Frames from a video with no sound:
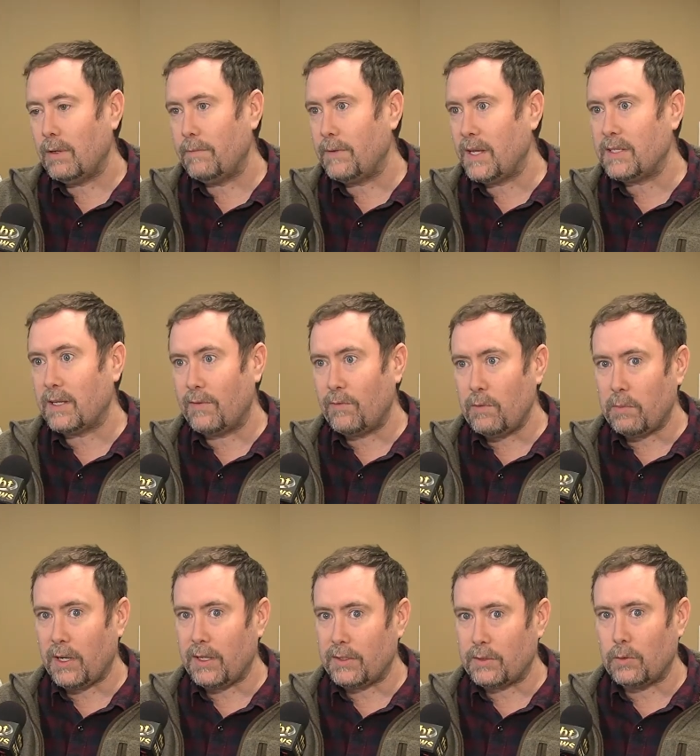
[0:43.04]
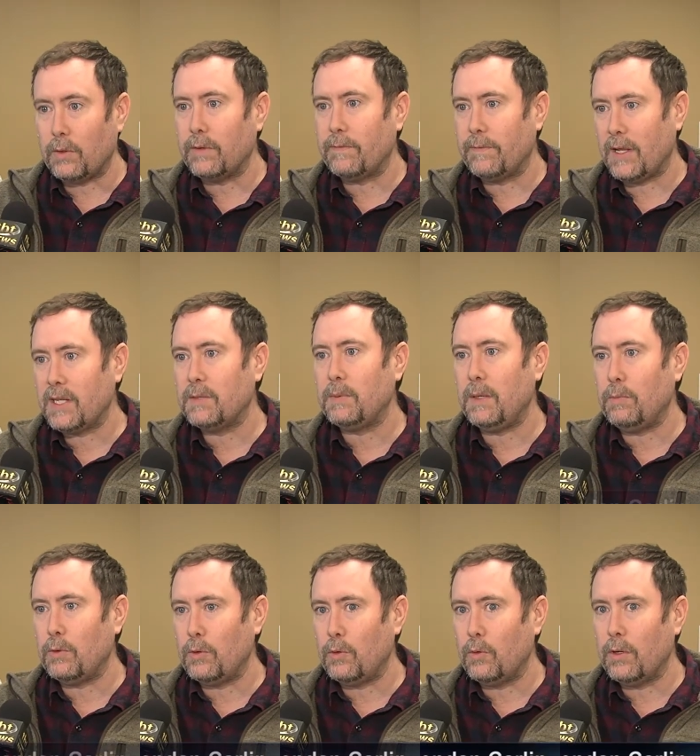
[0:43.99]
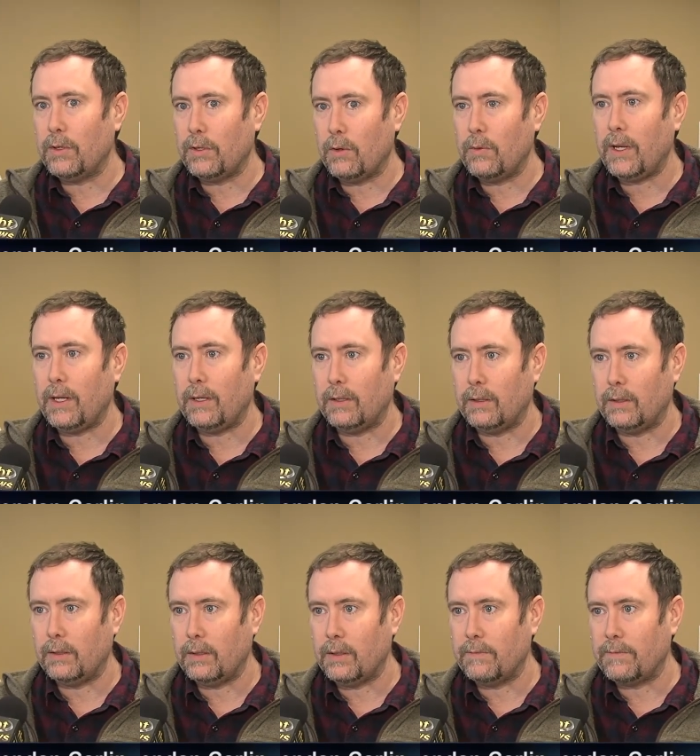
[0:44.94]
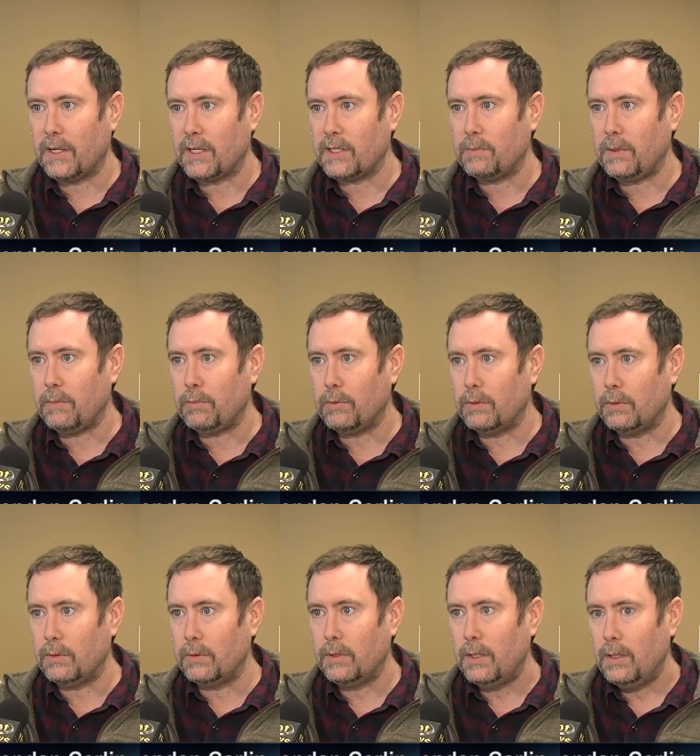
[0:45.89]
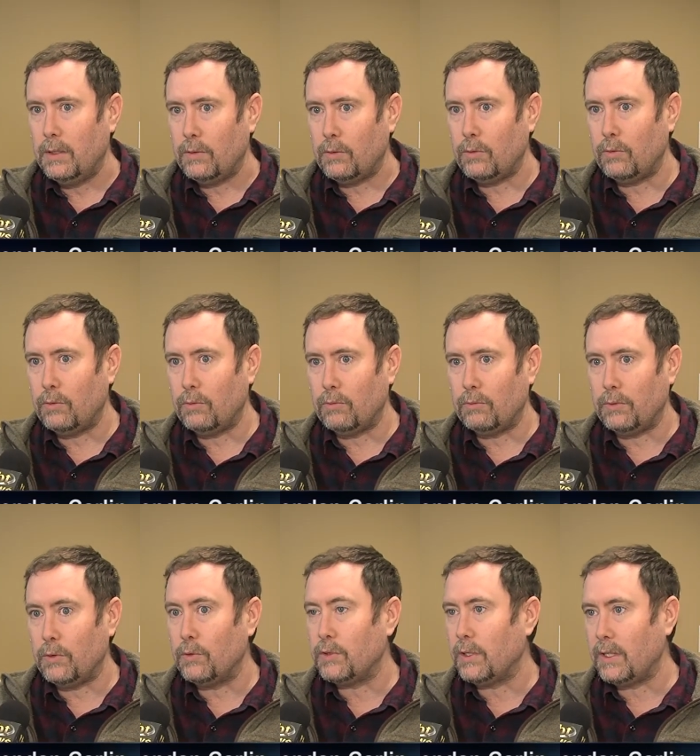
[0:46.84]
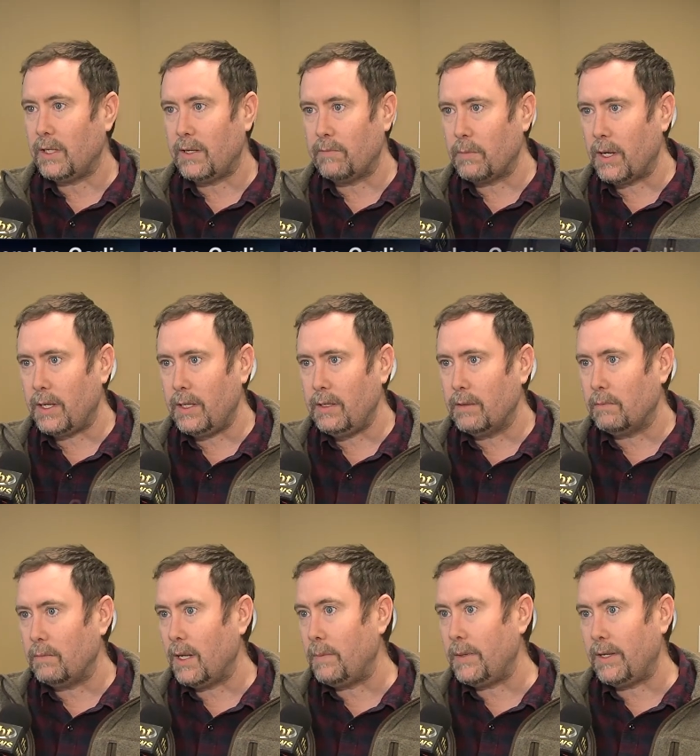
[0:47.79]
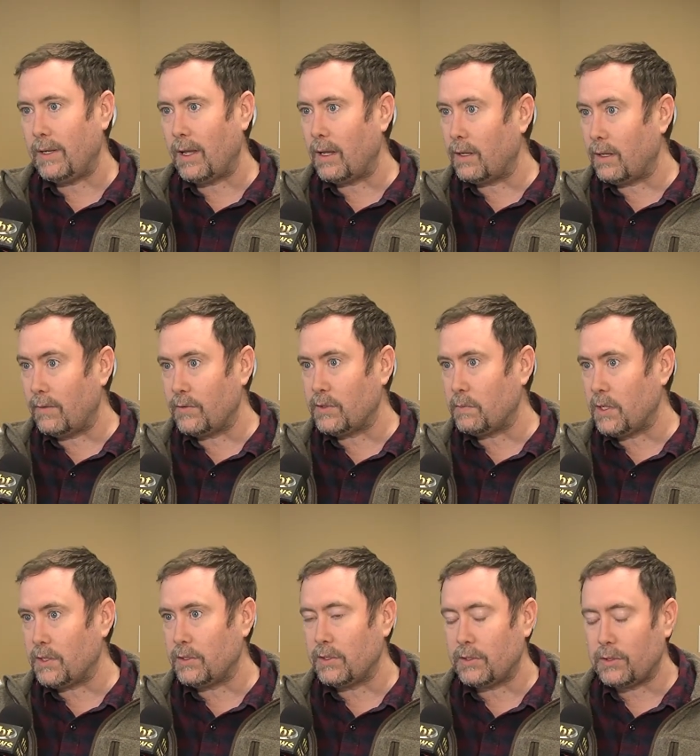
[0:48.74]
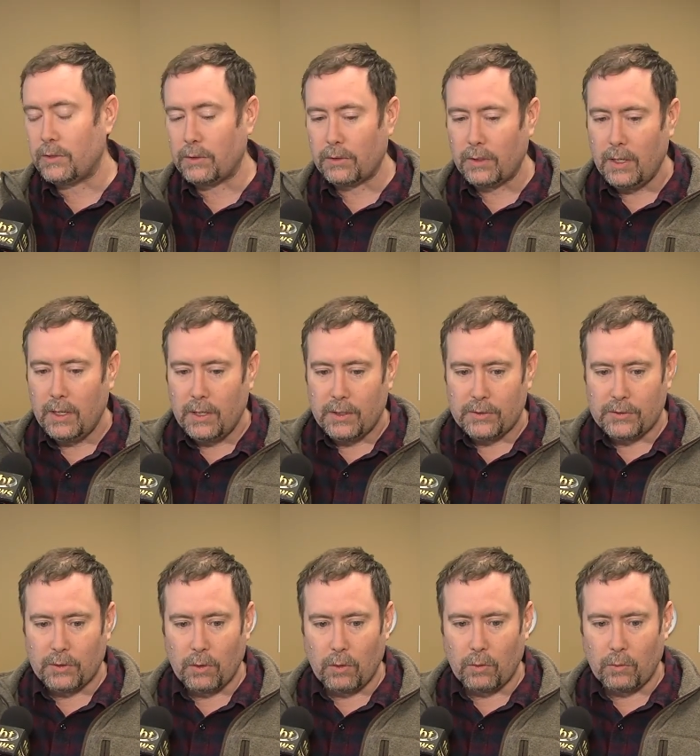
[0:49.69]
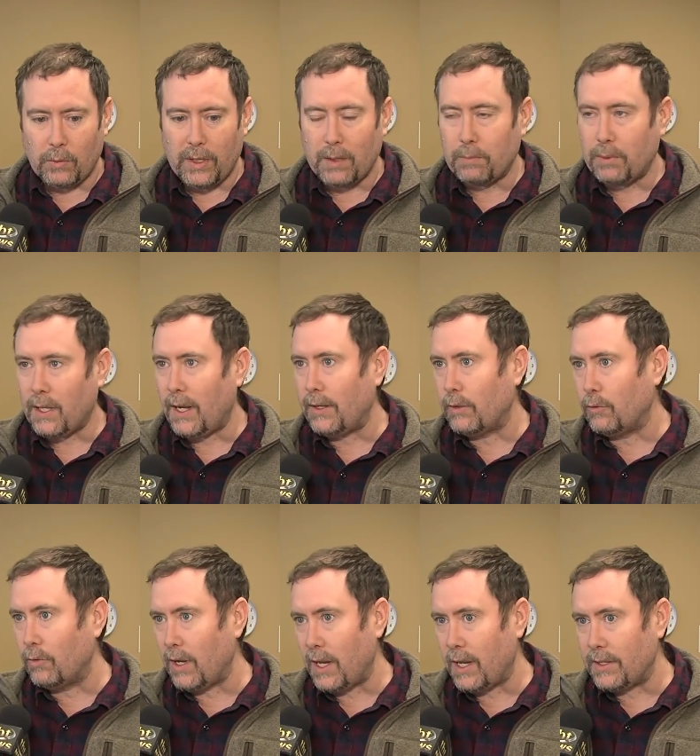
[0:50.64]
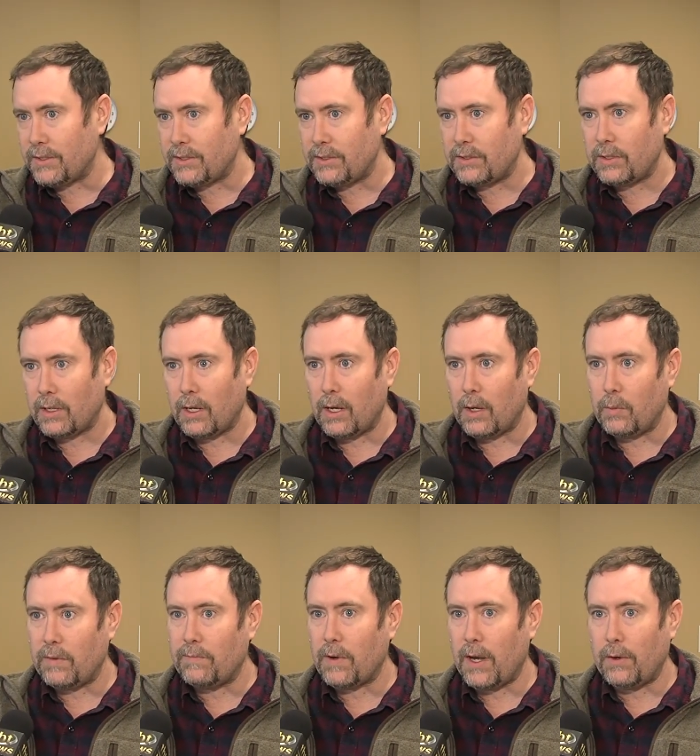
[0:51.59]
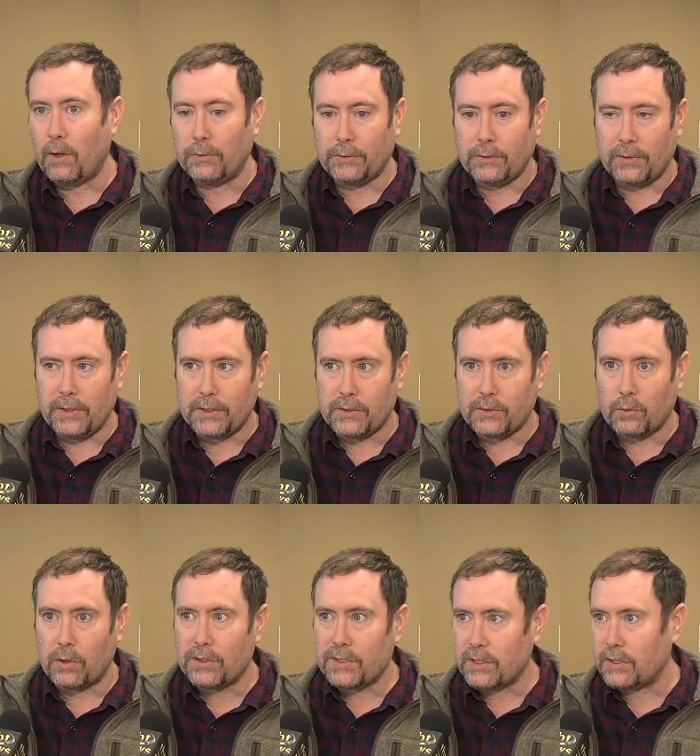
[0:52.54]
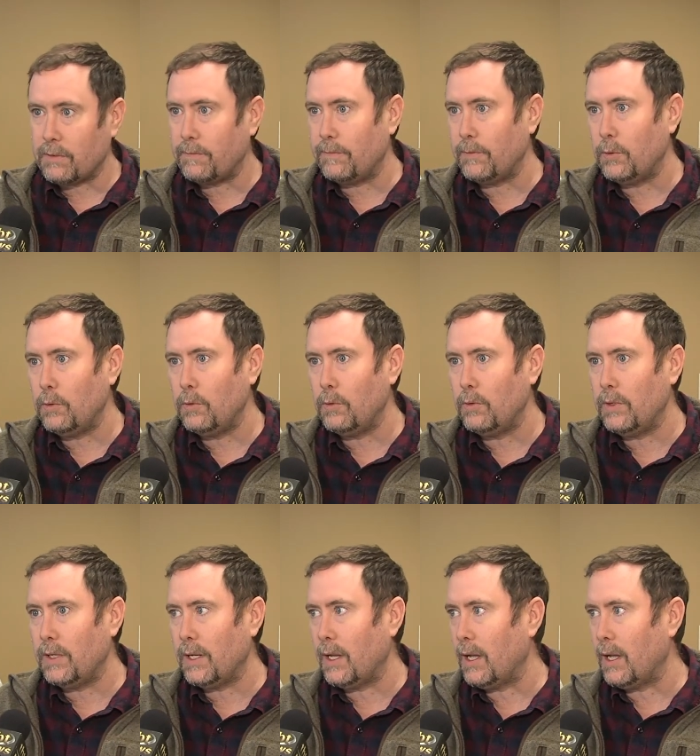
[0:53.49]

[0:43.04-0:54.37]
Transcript: Affects everybody, so it affects people who are donating. It affects people who usually give money and maybe can't give as much this year. So we apply to grants. Uh, we find alternate sources of food.